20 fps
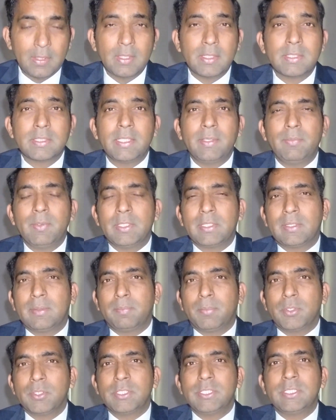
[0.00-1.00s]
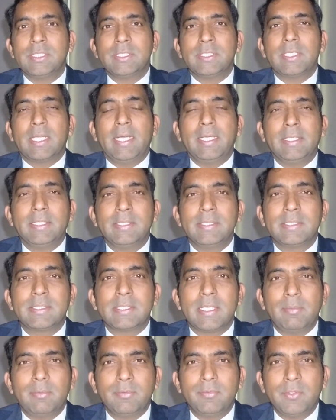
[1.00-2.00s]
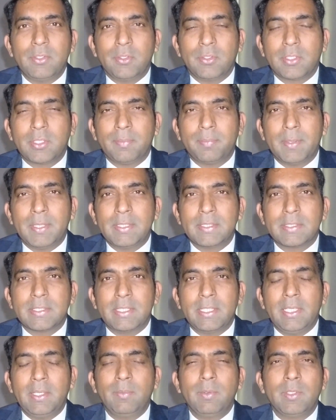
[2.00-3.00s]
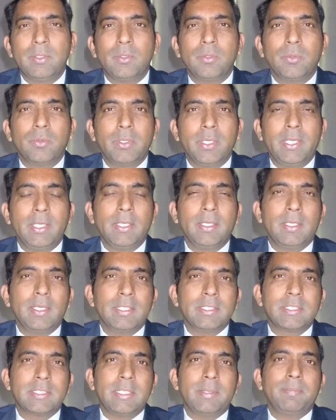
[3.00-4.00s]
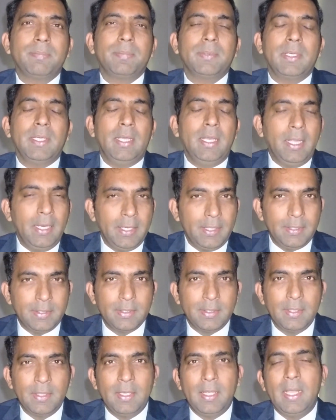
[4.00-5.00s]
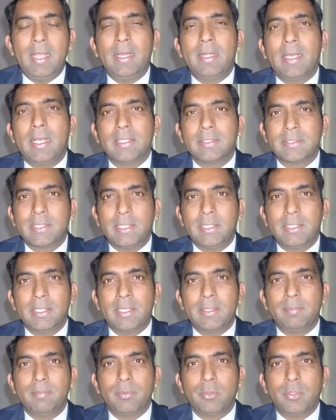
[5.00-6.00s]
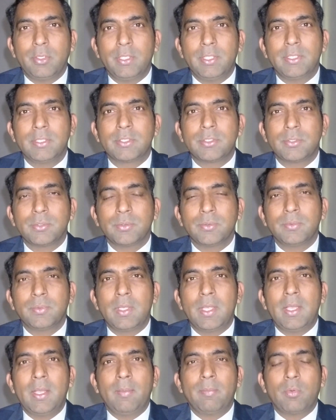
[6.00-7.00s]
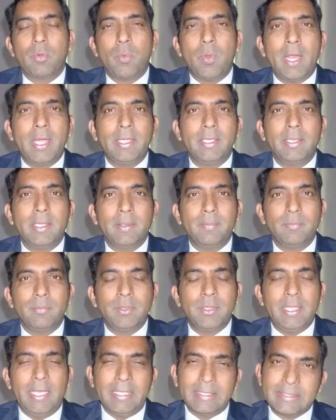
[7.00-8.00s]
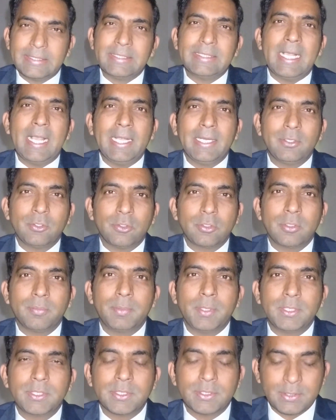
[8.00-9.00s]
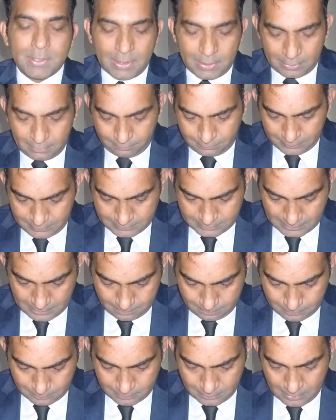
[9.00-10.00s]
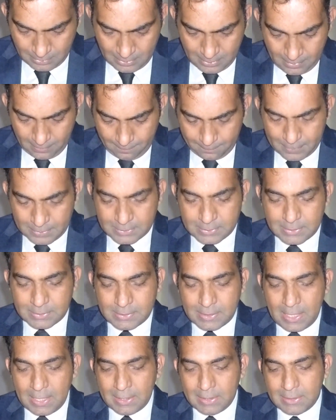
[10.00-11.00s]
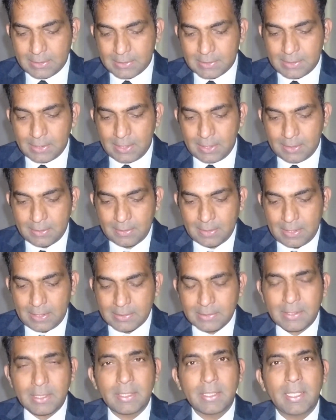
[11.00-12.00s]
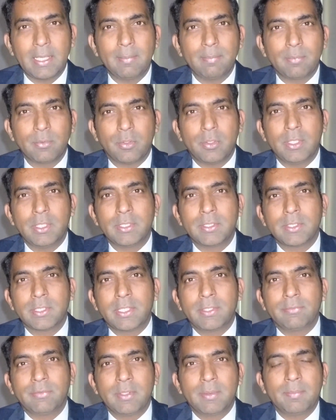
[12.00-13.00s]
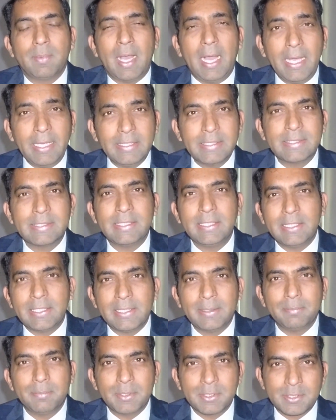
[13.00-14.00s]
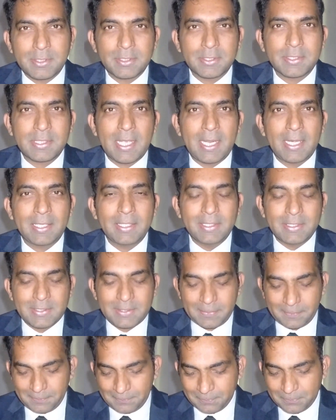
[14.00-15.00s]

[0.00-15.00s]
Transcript: See, with position titles, some of the occupants are even going a step ahead and asking their employers to provide them with the exact occupation title. For example, business analyst, they are asking the employer to give them ICT business analyst.